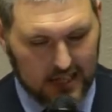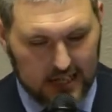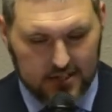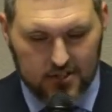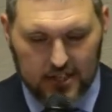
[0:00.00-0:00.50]

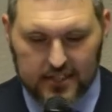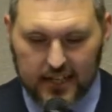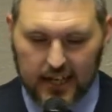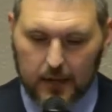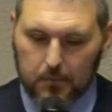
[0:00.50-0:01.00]
It's a
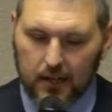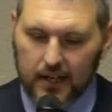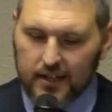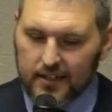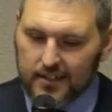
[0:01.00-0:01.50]
satanic
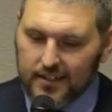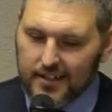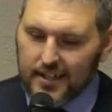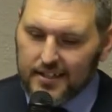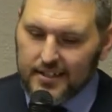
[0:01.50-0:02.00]
plan
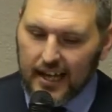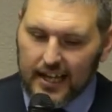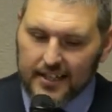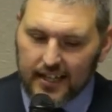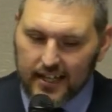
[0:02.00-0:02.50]
to
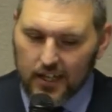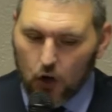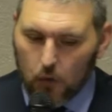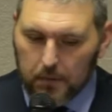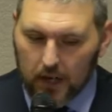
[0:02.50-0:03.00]
end any
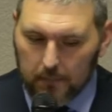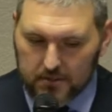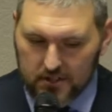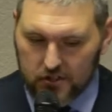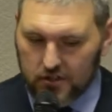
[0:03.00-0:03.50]
open
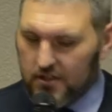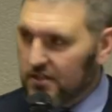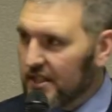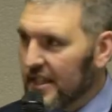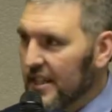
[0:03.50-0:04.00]
opposition to
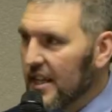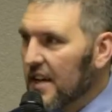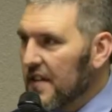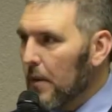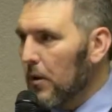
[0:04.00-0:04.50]
sin.
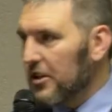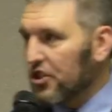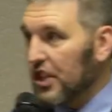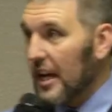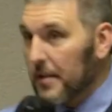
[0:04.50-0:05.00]
They want to
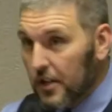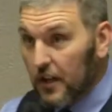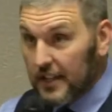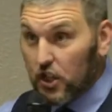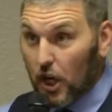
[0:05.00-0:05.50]
shame, you
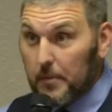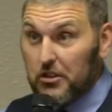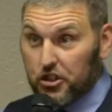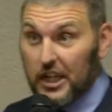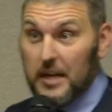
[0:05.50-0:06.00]
know, they talk
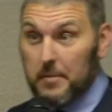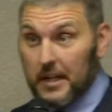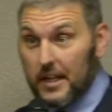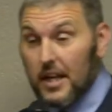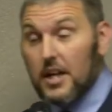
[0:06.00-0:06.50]
about
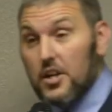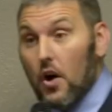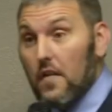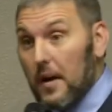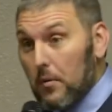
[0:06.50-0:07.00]
shaming.
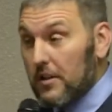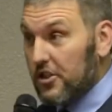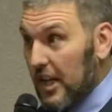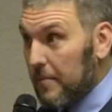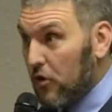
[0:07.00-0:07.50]
No, they want to
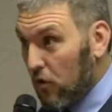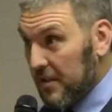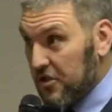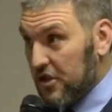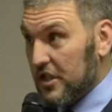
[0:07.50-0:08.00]
shame
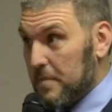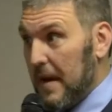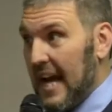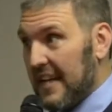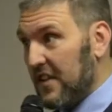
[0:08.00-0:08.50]
Christians
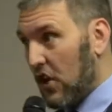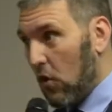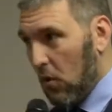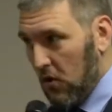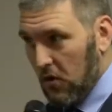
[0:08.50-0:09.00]
back in the
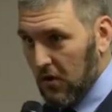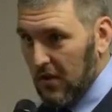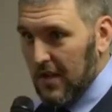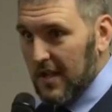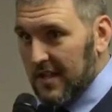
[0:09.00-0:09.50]
corner.
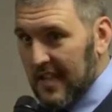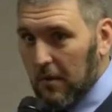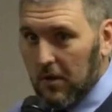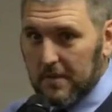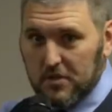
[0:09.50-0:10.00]
They
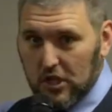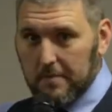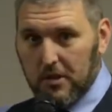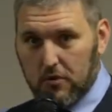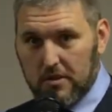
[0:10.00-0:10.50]
want to shame the